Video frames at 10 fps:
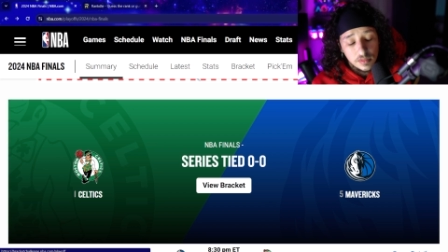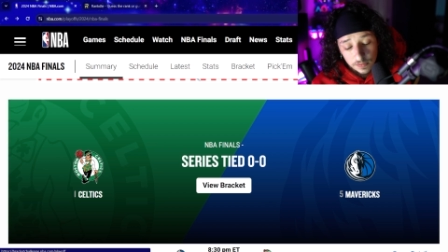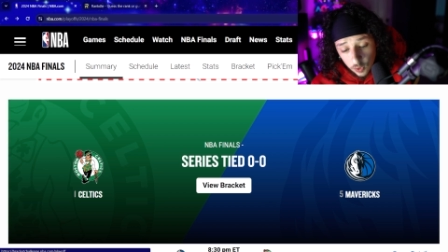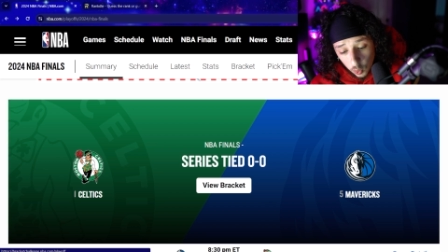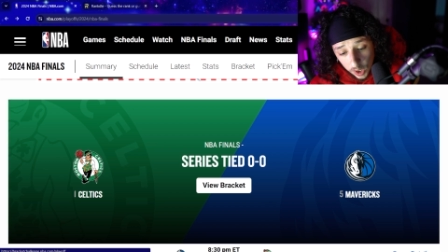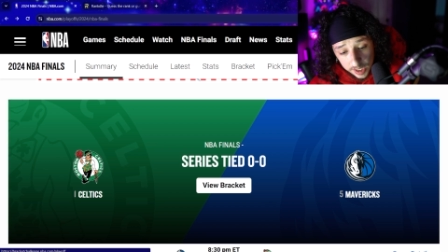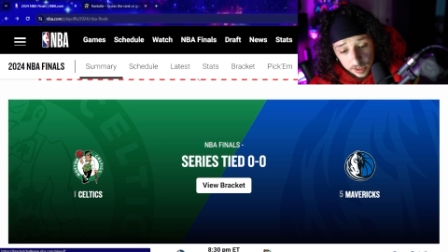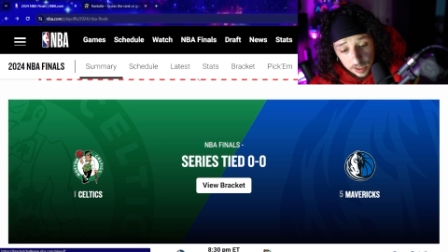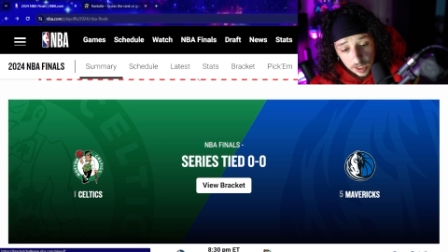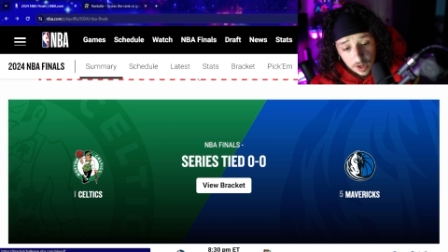for
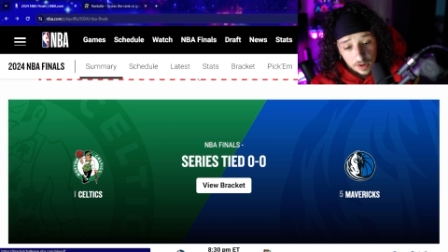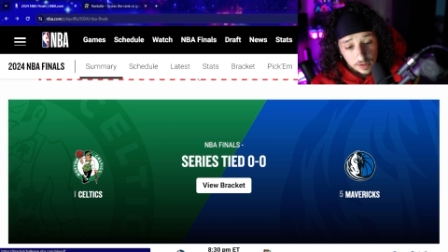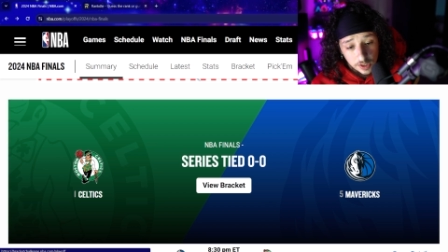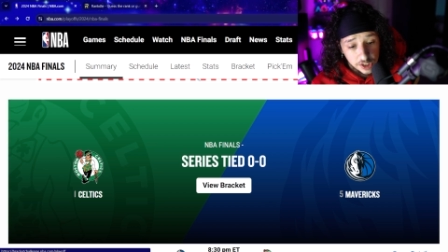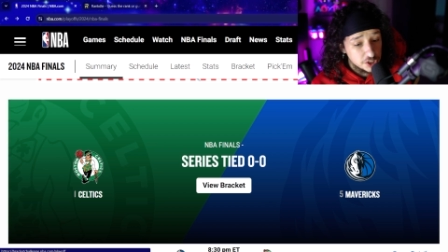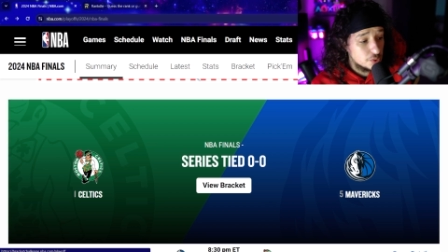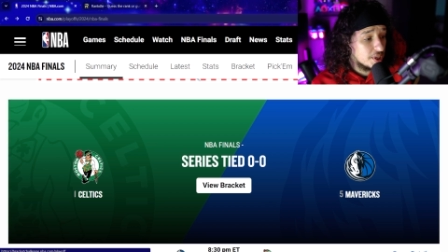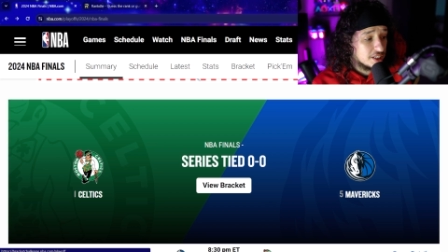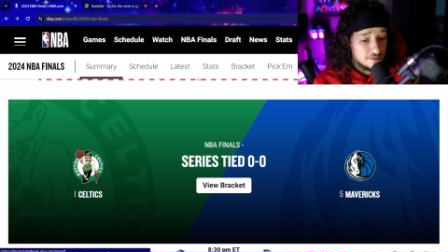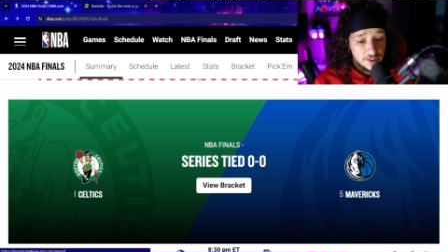one, they're just
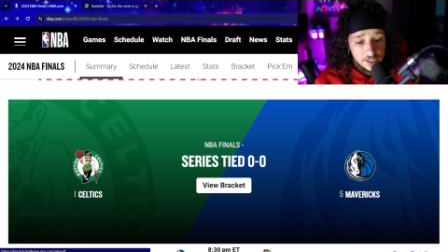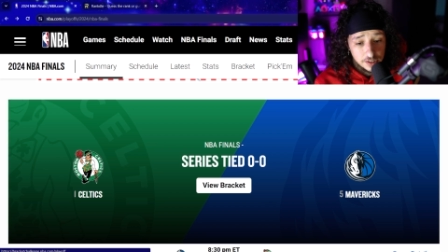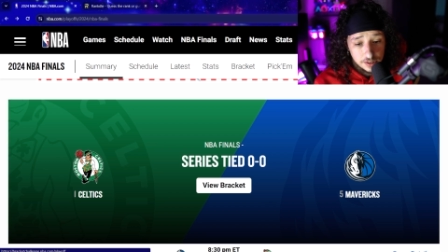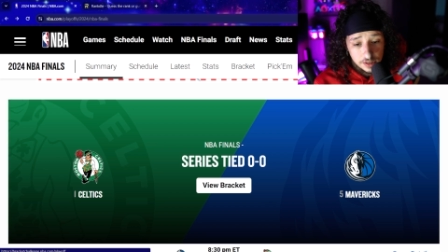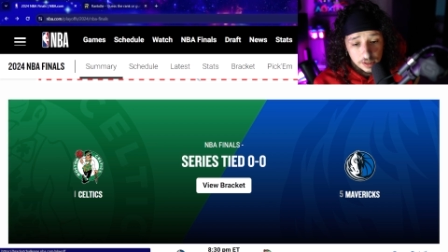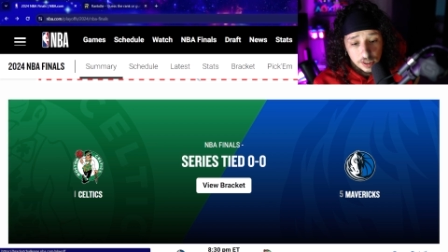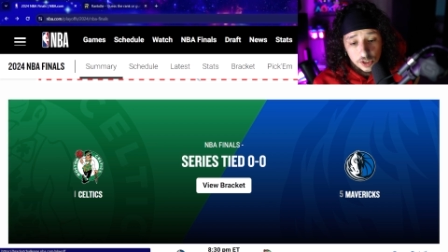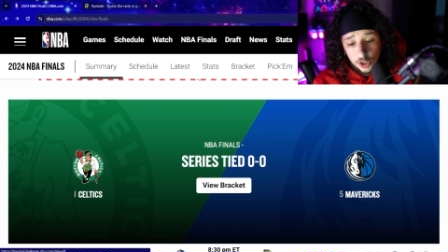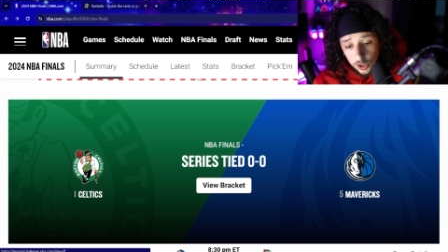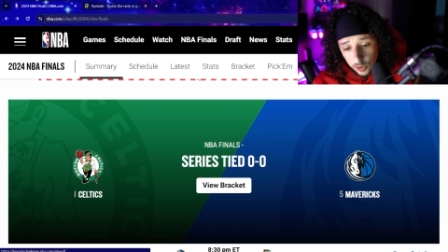great defenders.
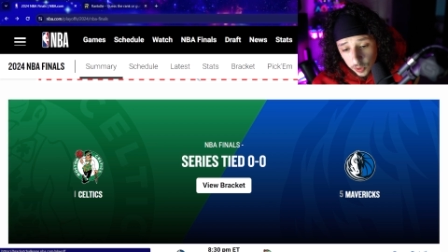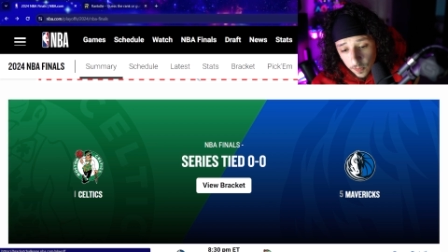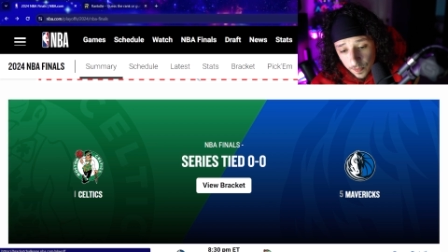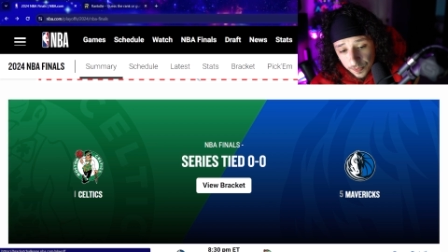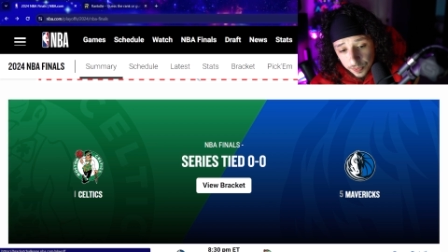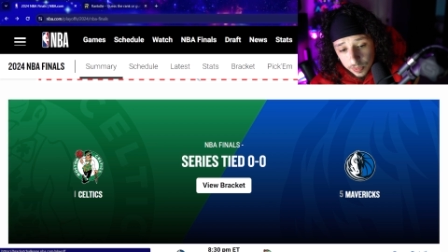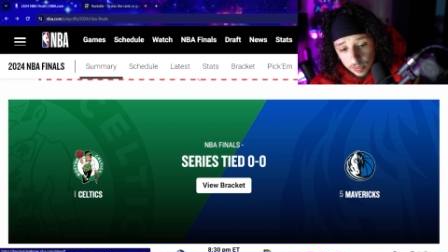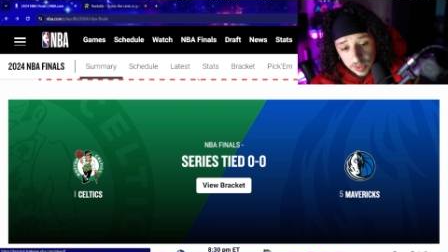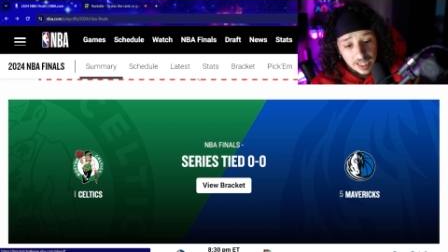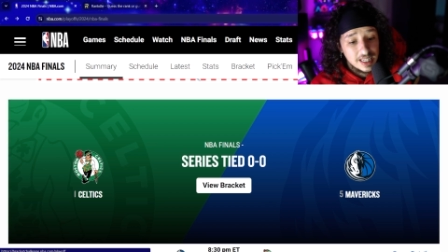Two,
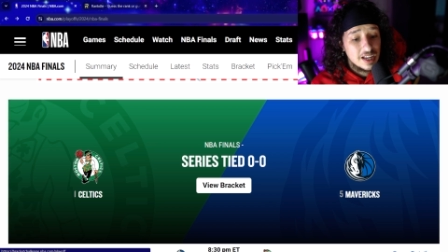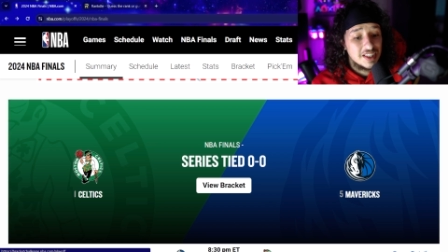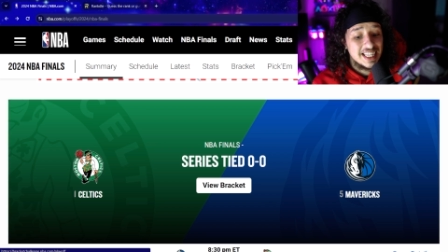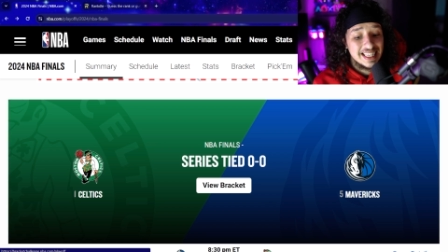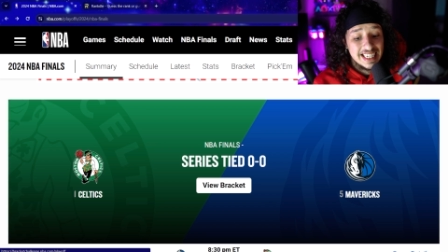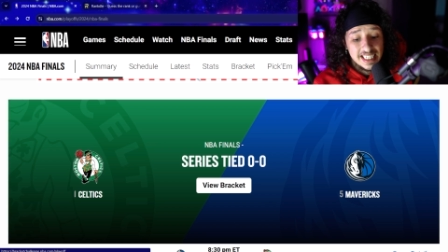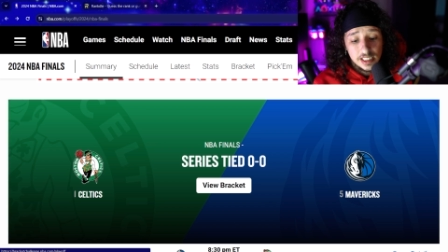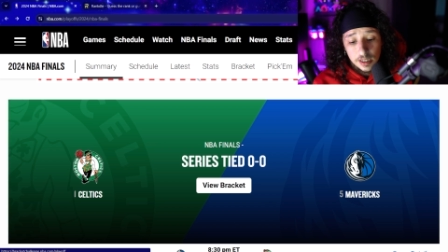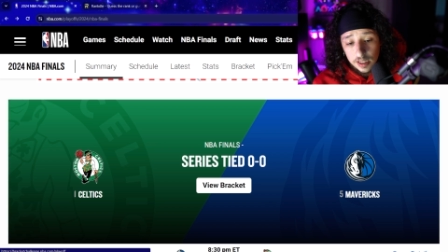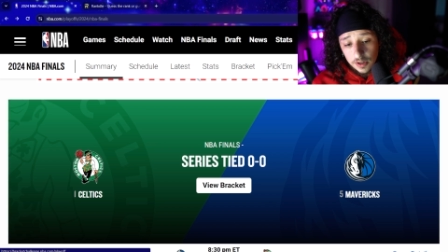they allow the
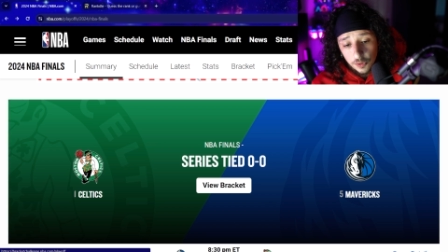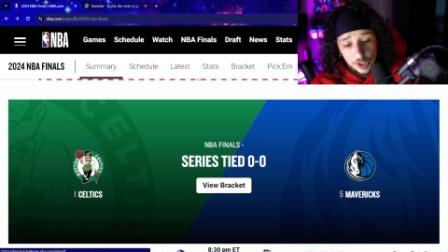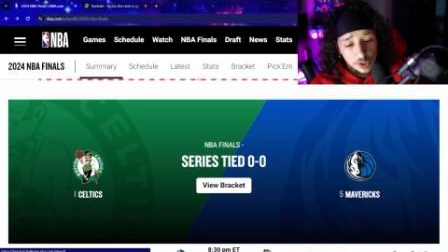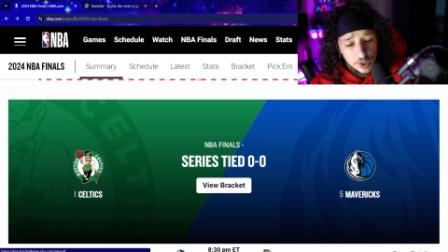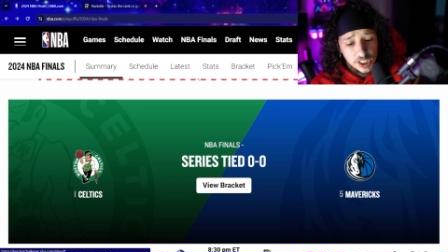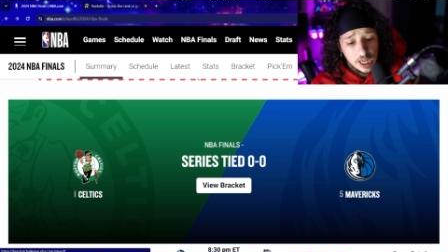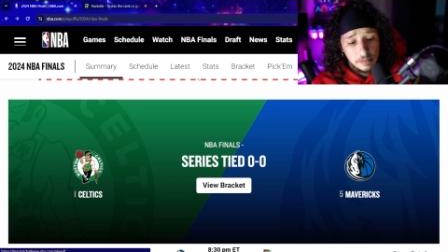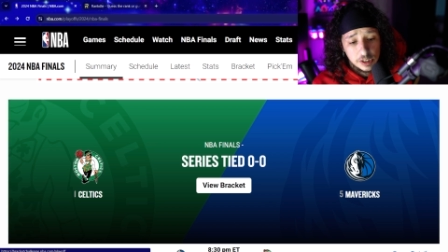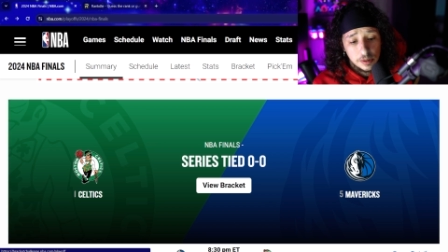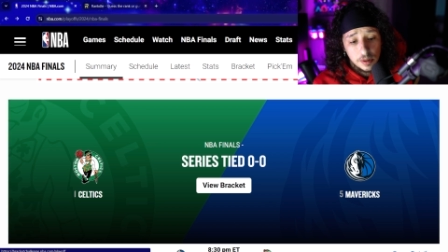least free throw
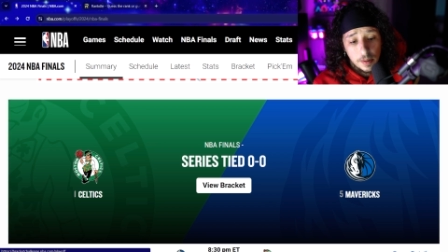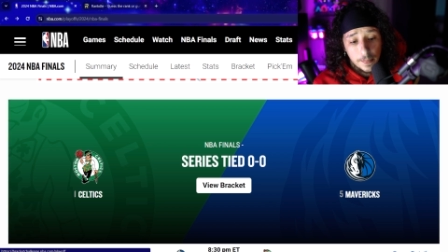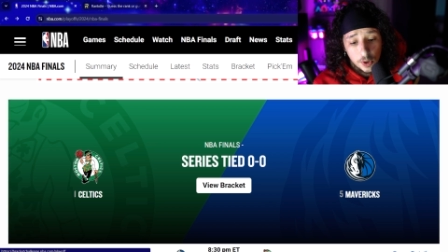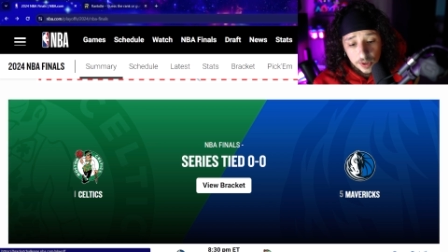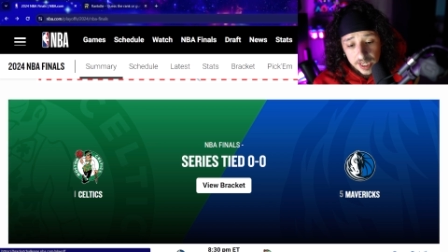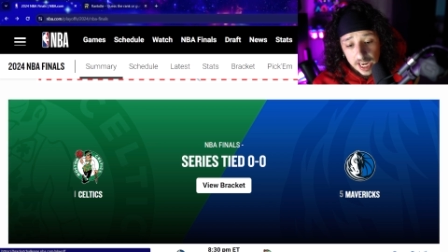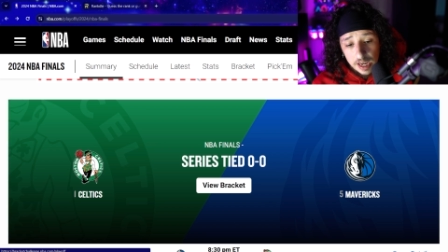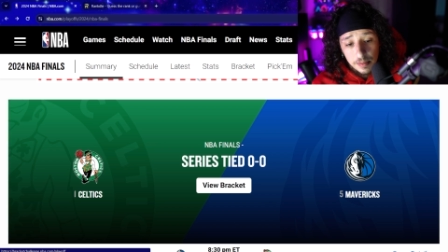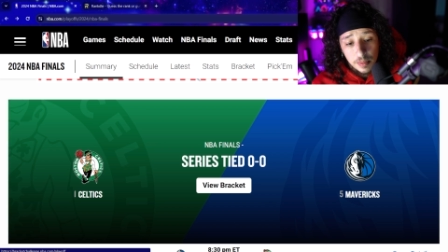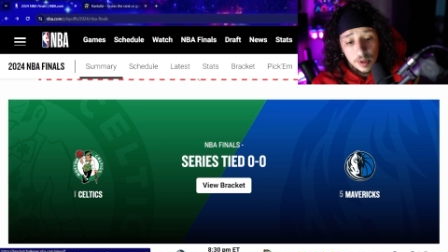attempts per
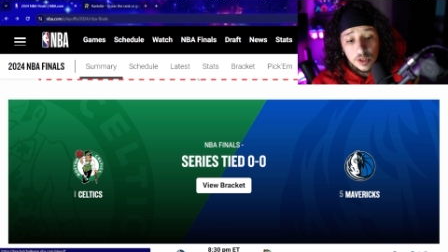game.